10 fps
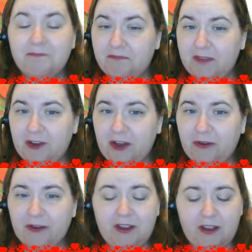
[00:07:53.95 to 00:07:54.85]
Here you go.
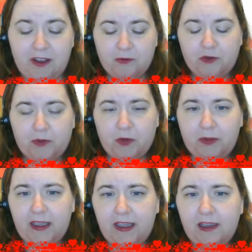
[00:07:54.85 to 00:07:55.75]
Drum roll,
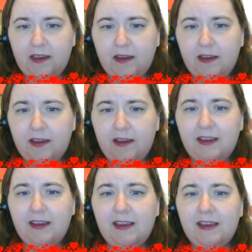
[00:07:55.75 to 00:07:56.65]

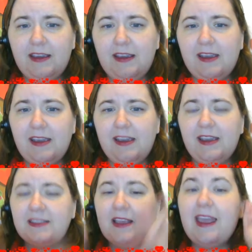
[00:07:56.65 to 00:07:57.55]

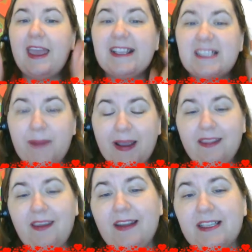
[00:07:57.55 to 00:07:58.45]
please.
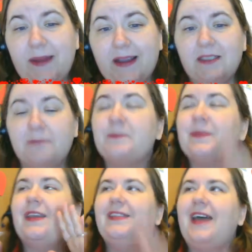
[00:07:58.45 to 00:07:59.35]
Expect the unexpected.
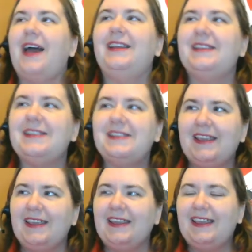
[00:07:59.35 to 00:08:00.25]
That is
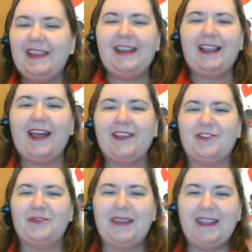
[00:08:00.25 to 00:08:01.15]
in any
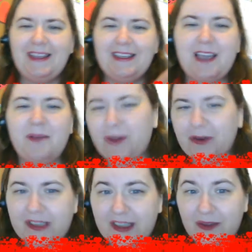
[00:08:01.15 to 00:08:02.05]
classroom, and anytime you are dealing